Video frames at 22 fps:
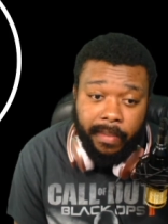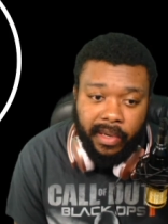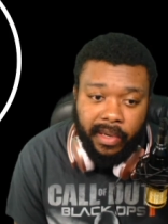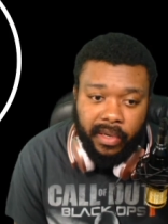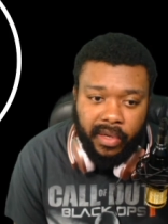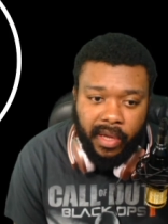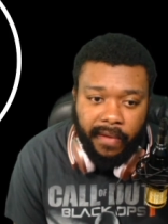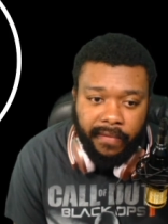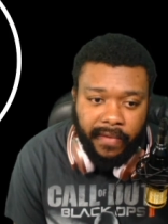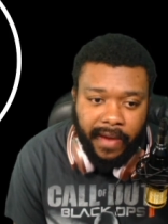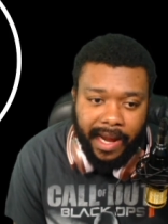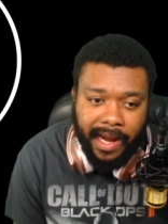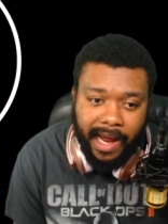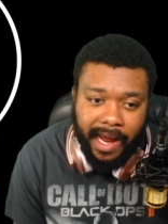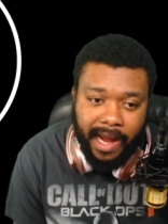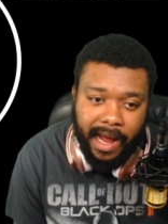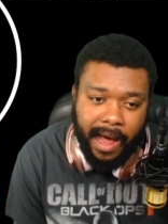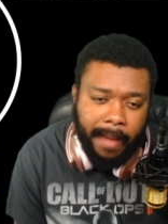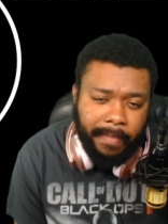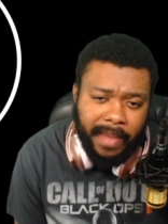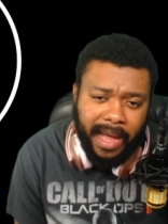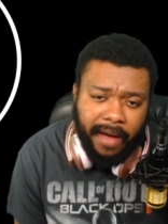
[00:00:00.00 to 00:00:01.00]
and stuff like that.
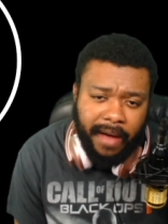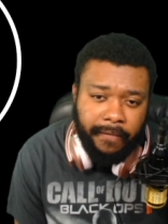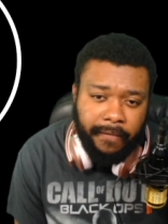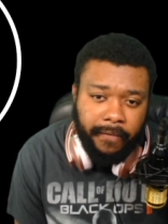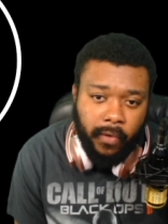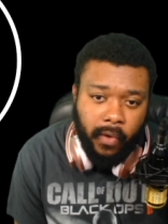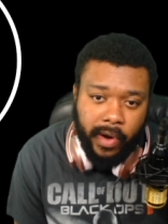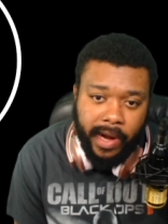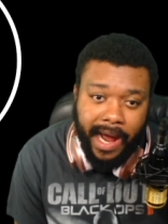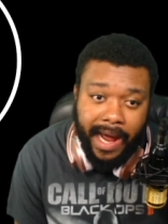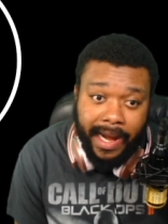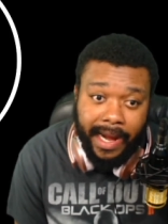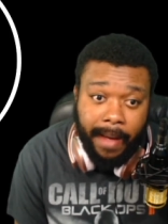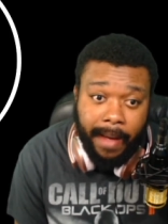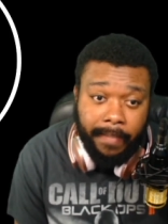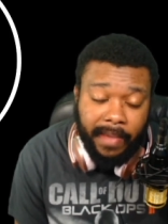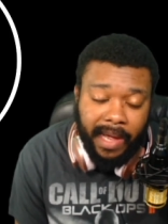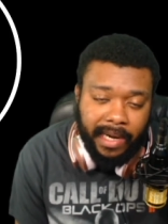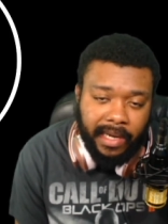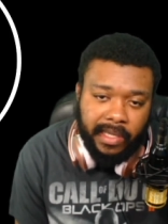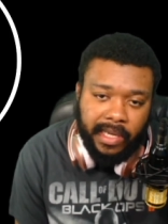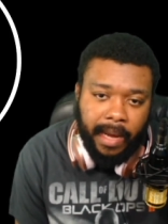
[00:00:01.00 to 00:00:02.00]
I'm not for that. I'm
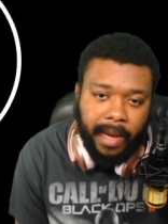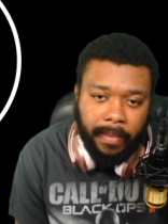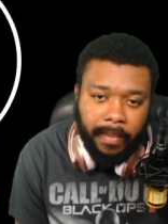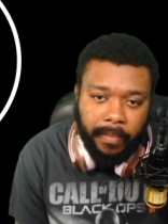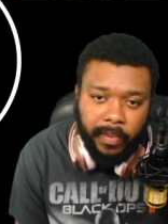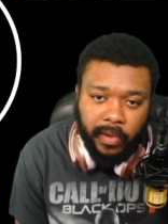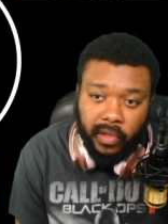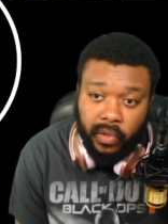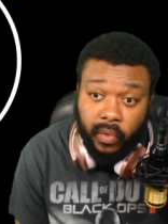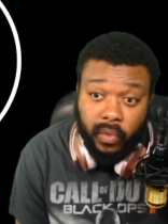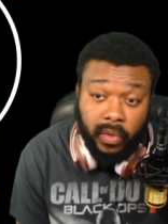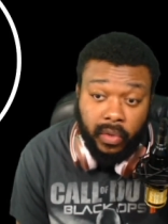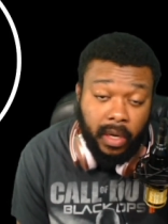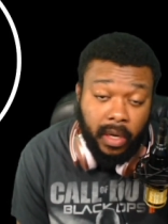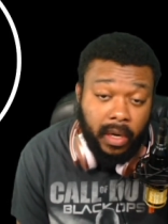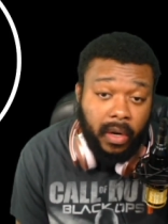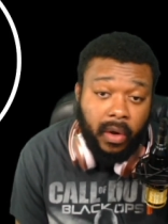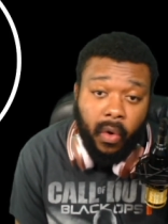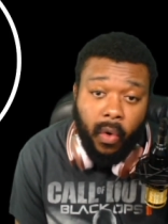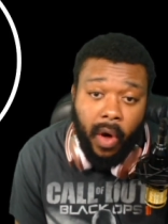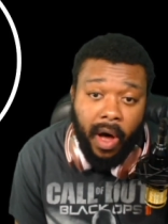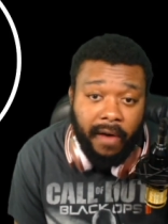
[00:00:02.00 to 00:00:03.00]
not the type of person who's gonna
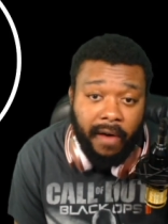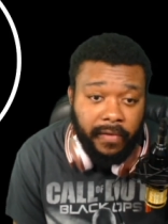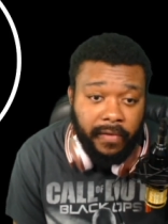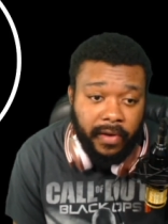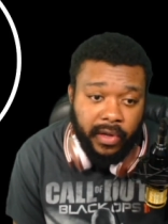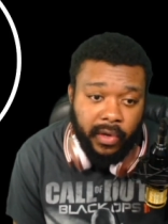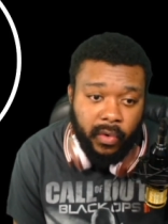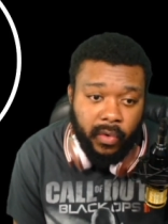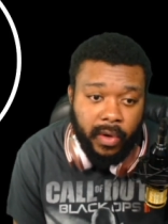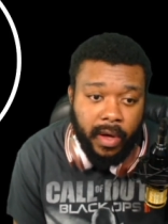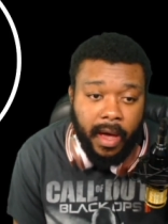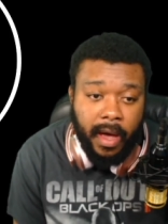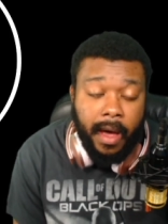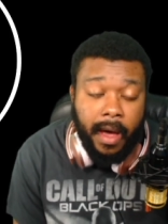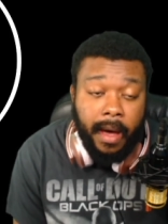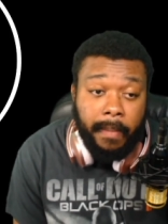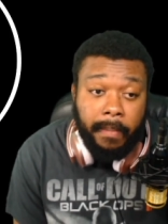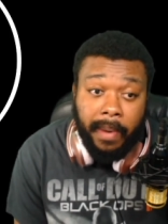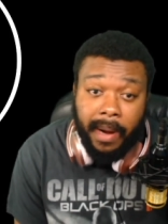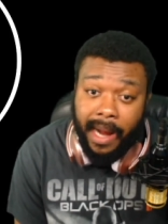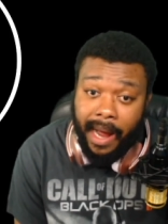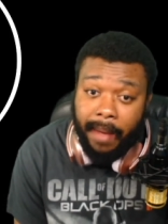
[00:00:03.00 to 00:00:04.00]
go off on you,
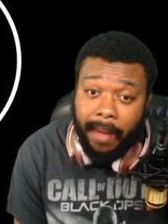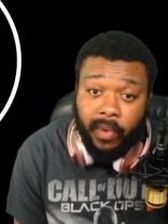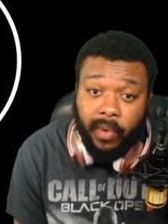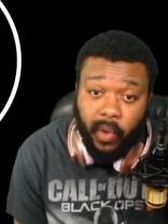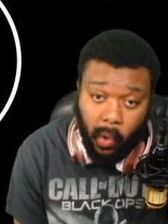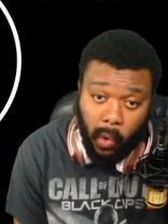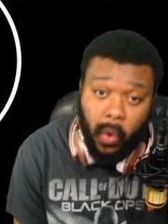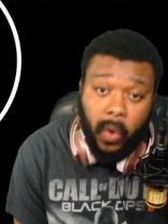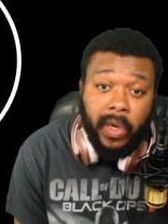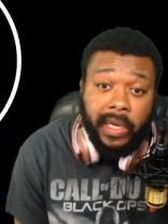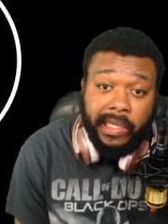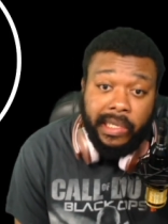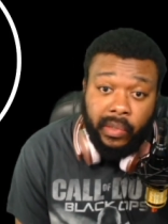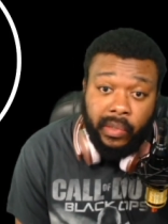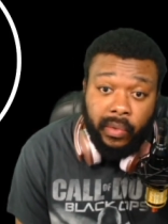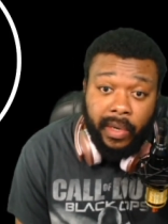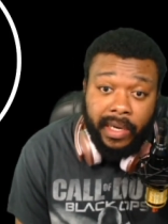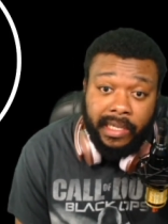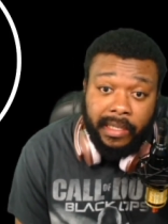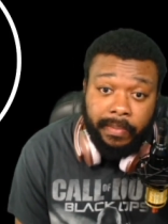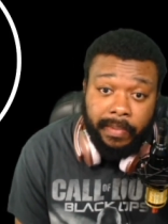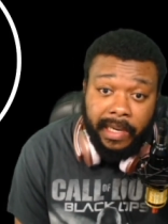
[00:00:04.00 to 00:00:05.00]
but I'm going to
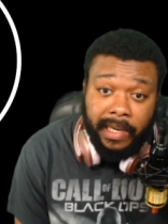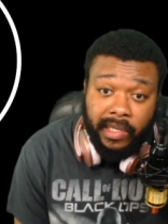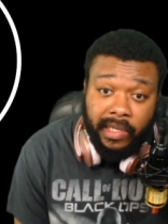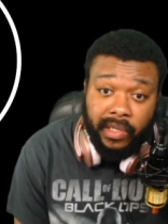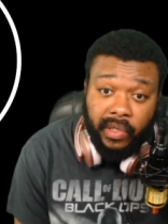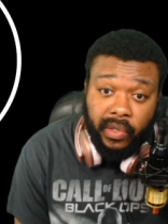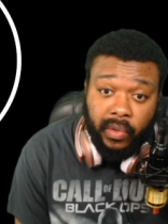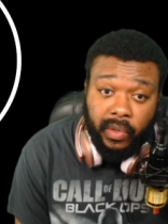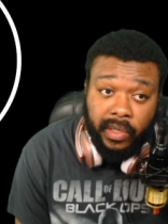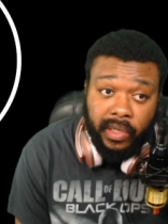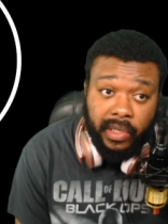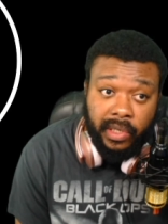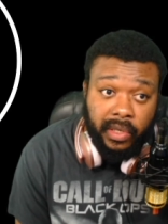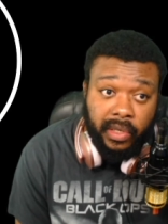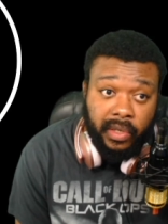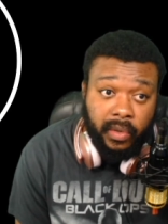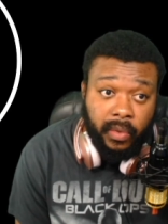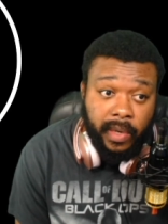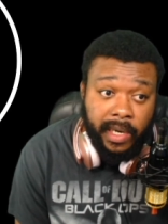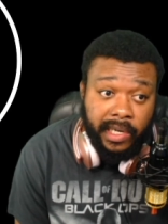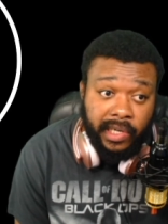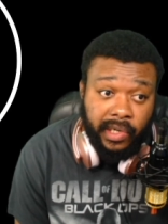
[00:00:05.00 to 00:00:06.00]
explain to you the
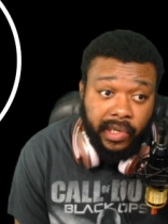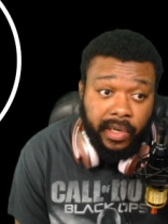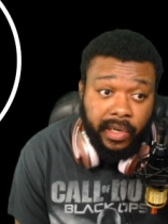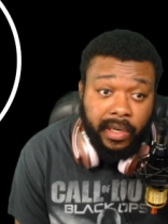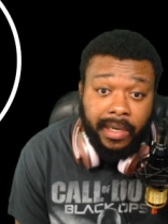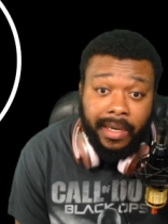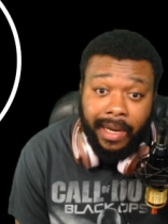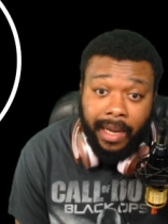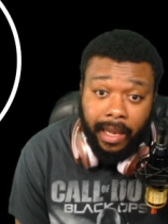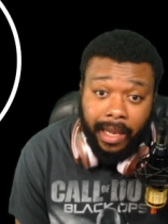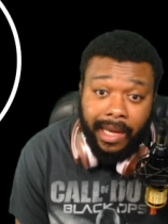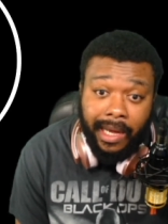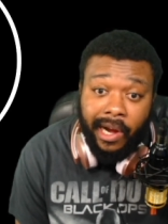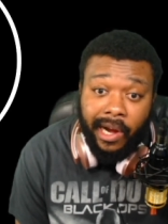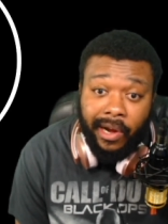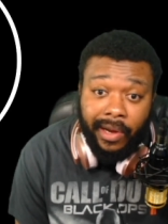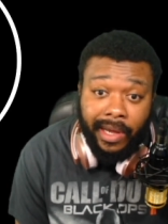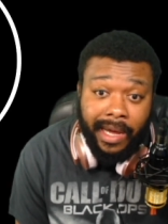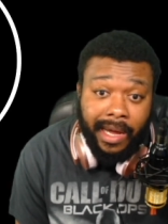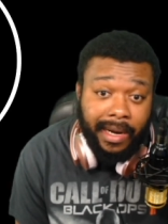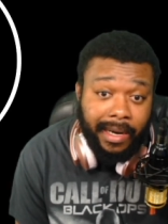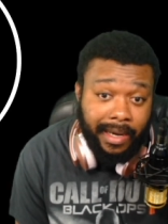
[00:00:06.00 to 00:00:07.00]
situation
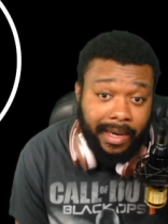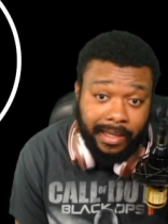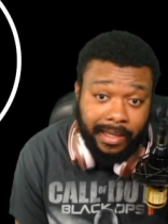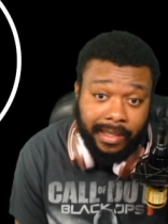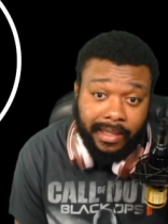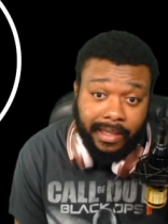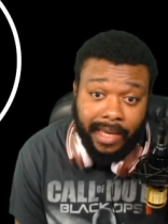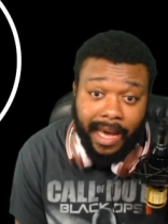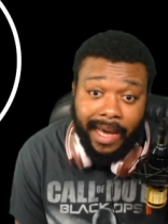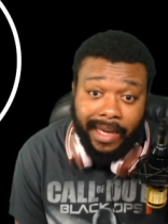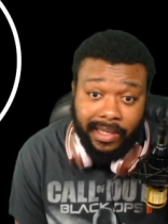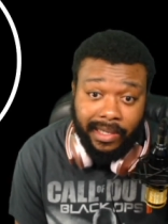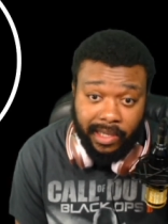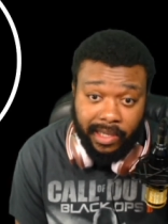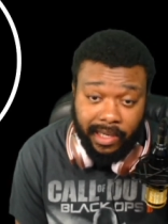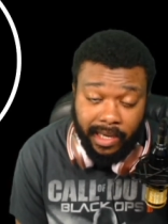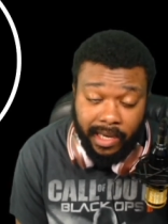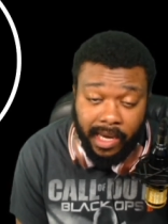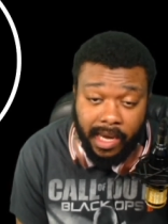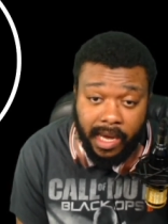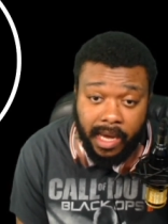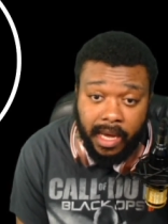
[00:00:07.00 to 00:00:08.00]
clearly and
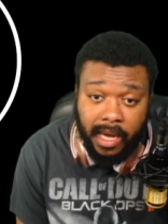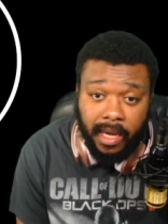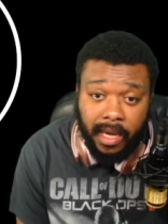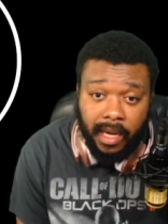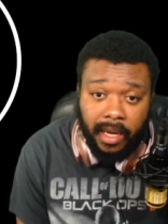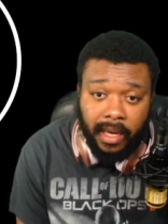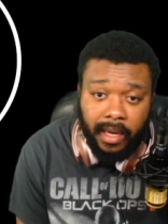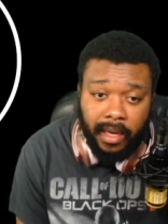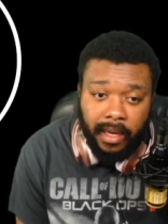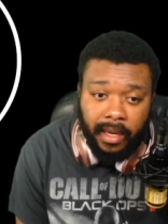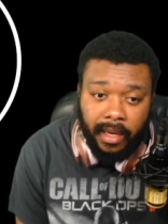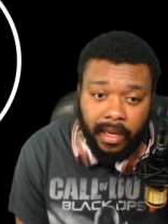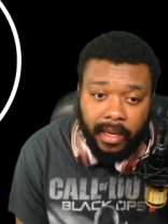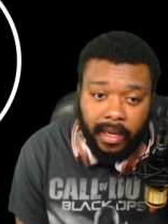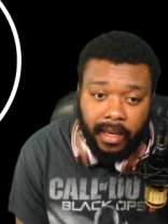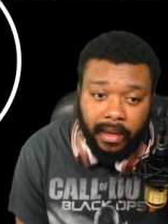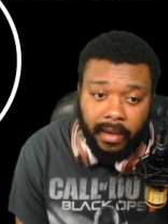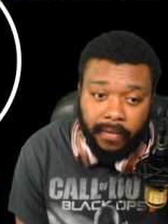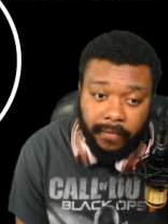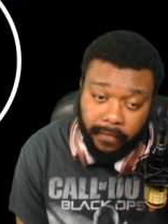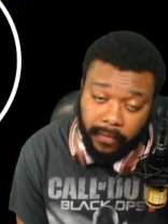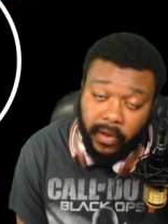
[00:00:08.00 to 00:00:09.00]
concisely
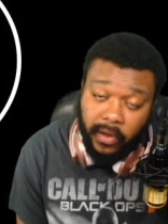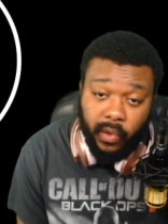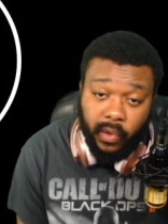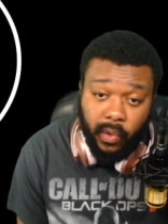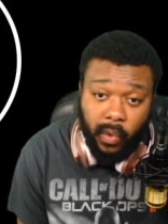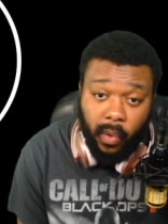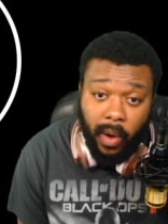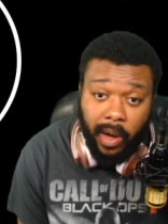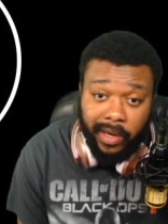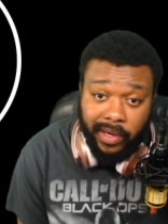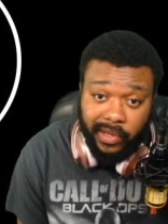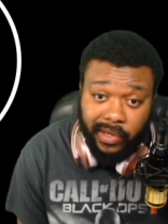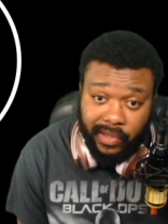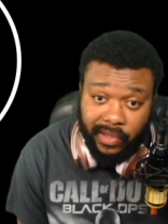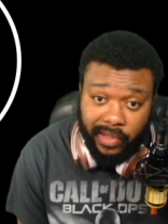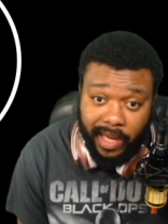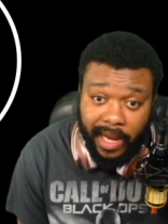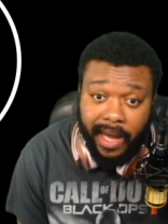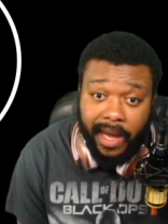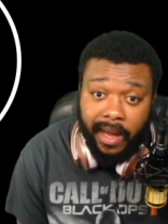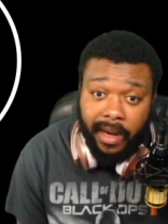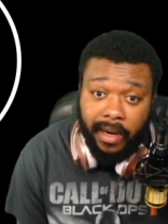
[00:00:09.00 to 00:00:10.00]
for you to
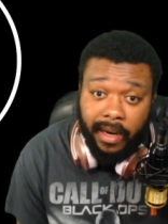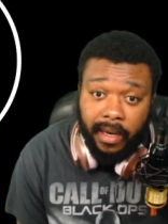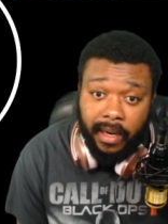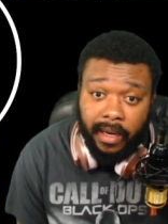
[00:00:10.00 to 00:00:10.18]
understand.